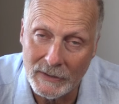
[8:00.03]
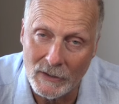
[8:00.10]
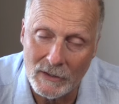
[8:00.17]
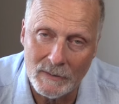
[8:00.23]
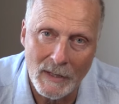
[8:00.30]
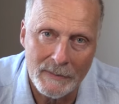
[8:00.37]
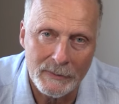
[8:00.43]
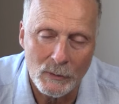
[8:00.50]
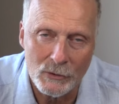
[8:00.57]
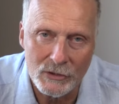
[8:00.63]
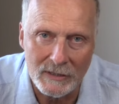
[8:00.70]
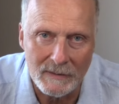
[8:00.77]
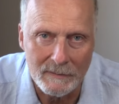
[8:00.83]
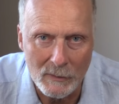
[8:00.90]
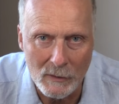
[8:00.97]
know, you might be
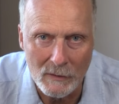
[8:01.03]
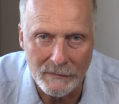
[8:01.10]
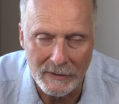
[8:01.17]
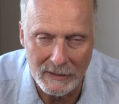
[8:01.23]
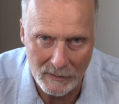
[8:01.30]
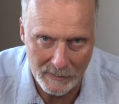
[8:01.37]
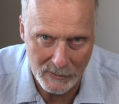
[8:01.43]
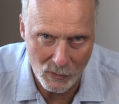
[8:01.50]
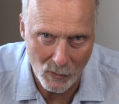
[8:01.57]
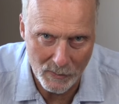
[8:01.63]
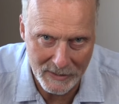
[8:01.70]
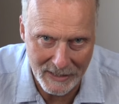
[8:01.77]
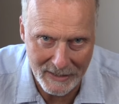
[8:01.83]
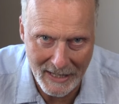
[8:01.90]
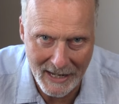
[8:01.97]
watching a movie and
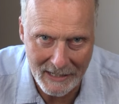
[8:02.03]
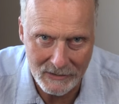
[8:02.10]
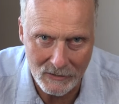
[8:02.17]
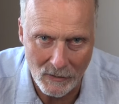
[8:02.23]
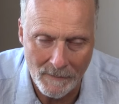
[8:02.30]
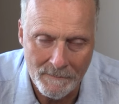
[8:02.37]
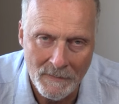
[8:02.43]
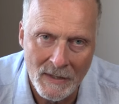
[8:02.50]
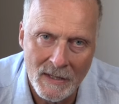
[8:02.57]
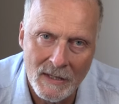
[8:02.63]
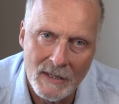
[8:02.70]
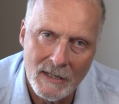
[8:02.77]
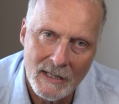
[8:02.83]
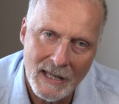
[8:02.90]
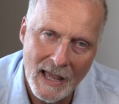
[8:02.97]
absorbed in that, or
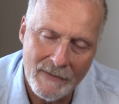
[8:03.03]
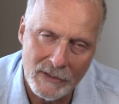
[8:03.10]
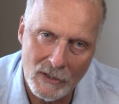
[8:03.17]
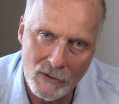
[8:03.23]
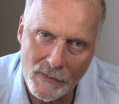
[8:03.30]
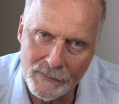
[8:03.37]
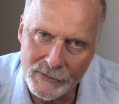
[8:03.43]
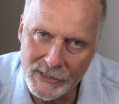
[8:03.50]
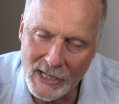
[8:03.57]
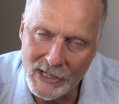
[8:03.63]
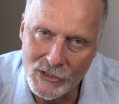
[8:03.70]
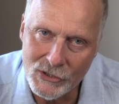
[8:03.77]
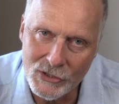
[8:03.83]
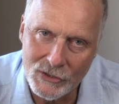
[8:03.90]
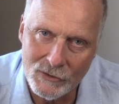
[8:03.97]
having a
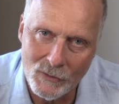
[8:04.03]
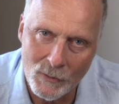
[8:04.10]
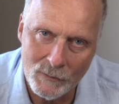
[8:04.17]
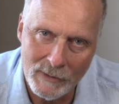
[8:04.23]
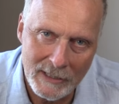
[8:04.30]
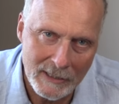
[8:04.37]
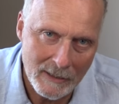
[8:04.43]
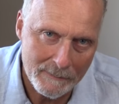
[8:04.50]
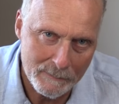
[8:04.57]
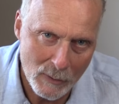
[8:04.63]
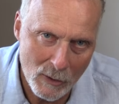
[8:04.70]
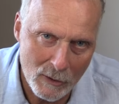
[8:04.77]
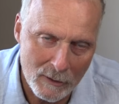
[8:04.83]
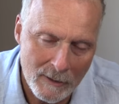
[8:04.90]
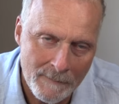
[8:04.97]
conversation or reading a
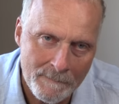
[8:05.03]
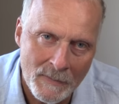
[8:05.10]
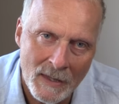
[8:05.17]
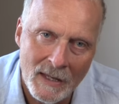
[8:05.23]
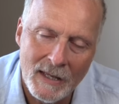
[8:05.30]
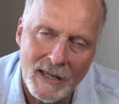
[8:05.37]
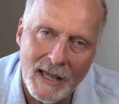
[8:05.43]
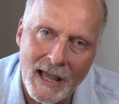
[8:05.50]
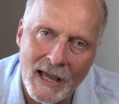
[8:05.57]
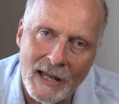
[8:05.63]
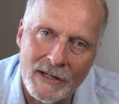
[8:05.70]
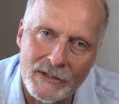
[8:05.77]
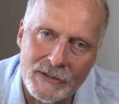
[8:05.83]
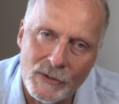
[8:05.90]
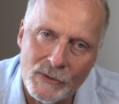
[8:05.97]
book,
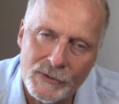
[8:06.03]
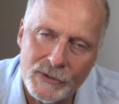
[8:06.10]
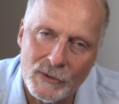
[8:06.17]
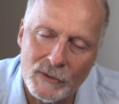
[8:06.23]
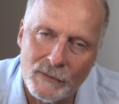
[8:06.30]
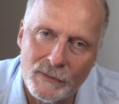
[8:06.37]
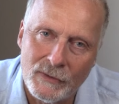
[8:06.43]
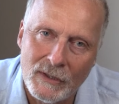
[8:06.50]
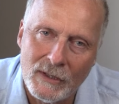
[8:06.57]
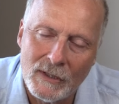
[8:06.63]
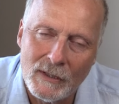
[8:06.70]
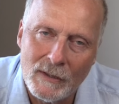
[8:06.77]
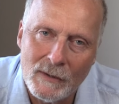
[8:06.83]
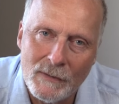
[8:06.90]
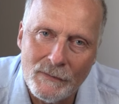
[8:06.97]
and you're sort of
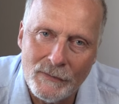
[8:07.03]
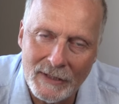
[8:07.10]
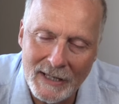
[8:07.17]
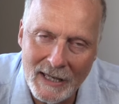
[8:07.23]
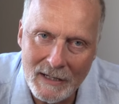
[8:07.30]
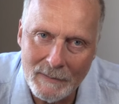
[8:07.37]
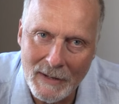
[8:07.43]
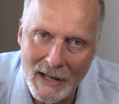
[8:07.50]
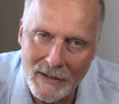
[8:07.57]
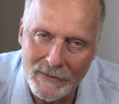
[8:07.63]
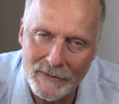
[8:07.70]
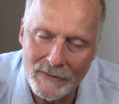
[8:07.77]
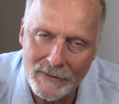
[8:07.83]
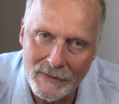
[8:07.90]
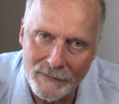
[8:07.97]
forget
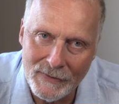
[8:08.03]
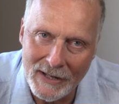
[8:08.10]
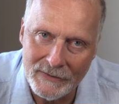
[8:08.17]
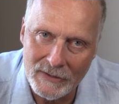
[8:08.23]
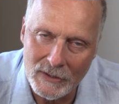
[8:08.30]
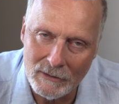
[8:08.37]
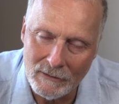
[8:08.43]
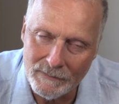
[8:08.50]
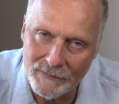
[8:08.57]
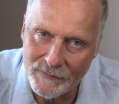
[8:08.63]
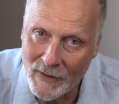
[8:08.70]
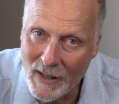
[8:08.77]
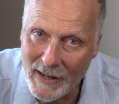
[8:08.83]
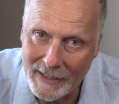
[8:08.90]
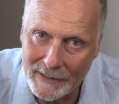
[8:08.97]
about the fact that you're
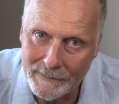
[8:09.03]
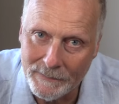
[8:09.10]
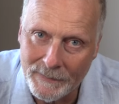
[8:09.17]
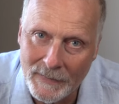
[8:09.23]
flying.